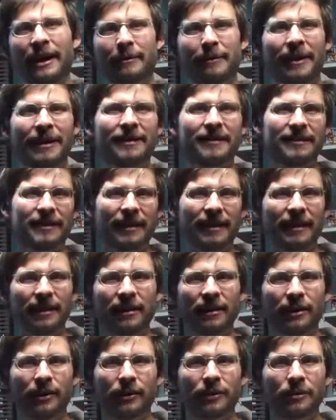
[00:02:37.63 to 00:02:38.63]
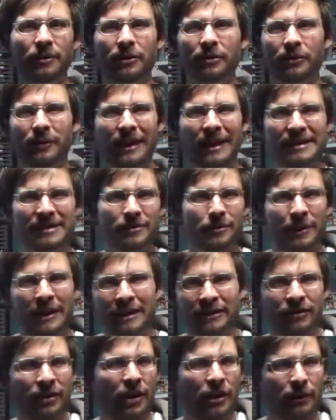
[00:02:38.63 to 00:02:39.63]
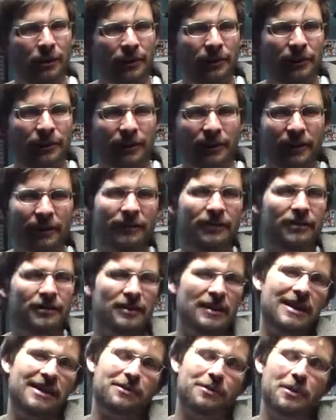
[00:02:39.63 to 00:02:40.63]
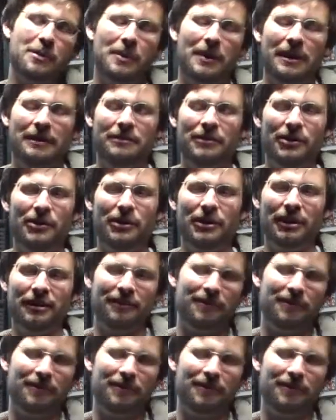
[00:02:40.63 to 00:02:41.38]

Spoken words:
I might say, when I talk with her, she asks me what I'm doing,